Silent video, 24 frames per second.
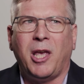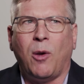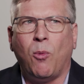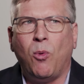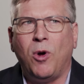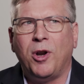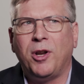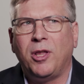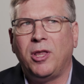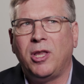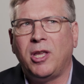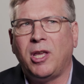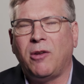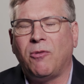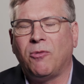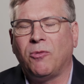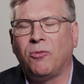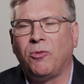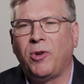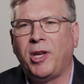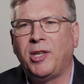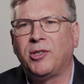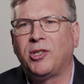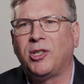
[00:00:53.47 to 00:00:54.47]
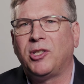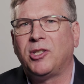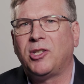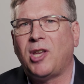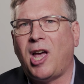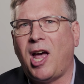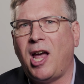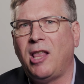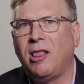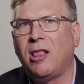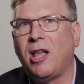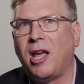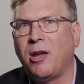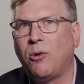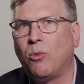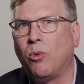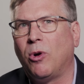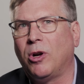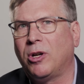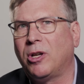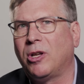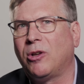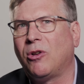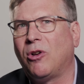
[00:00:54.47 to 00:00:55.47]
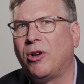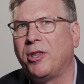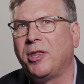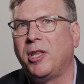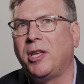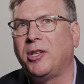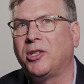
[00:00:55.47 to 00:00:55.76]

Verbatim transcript: One of the reasons I like working on